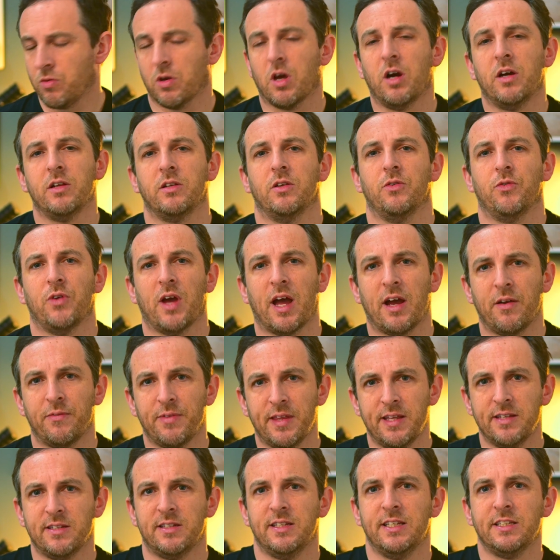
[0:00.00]
kind of have
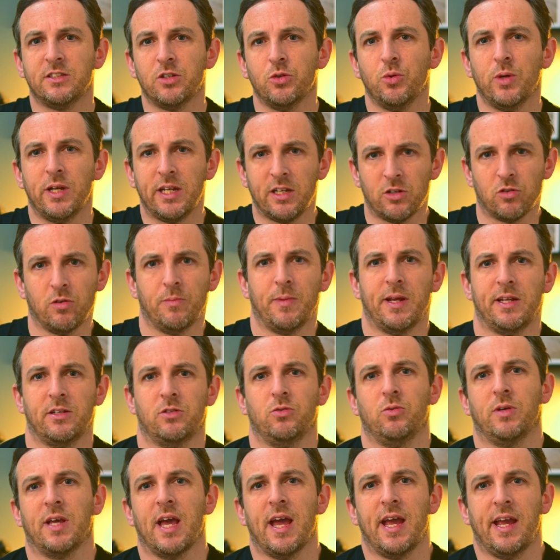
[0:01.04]
these little
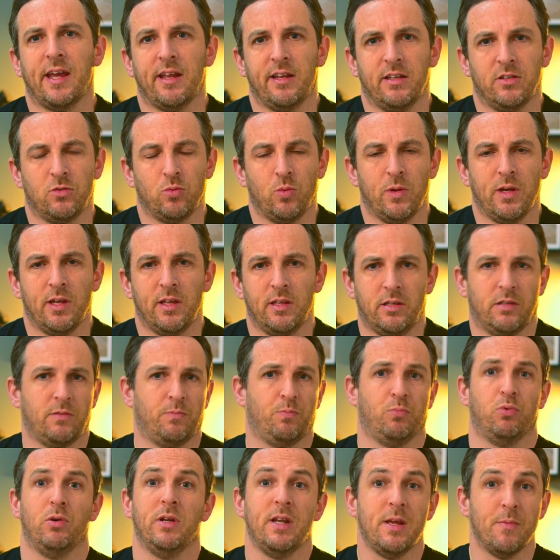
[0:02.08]
incremental gains with
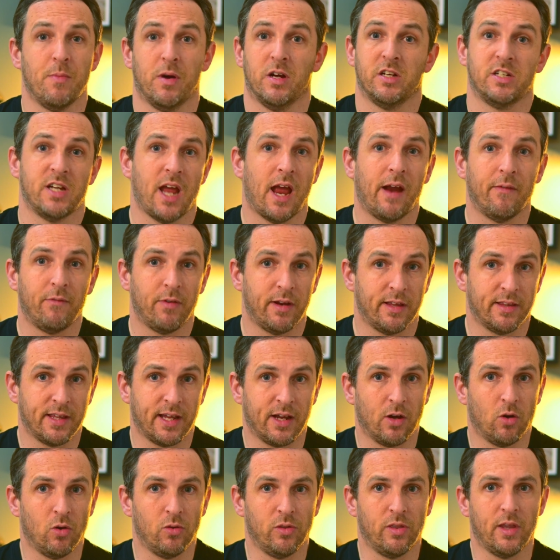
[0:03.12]
pretty much
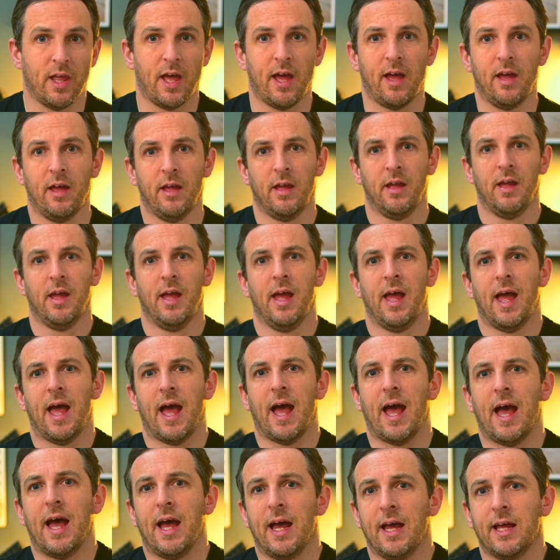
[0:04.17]
everything on there,
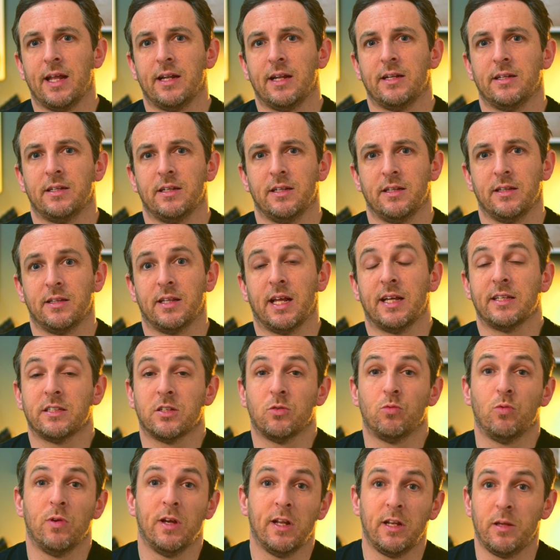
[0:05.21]
and that's
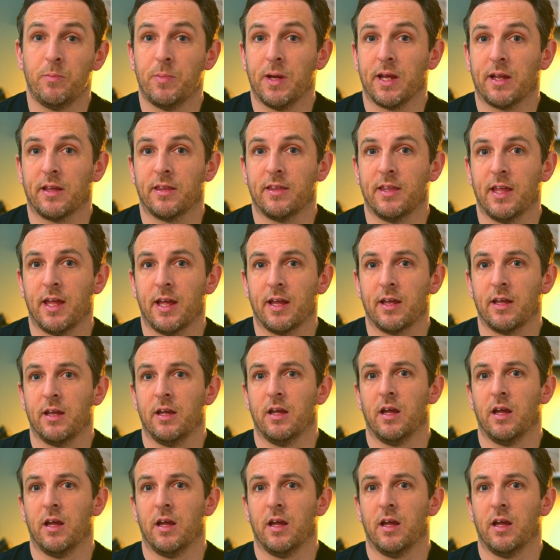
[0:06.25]
a really big thing.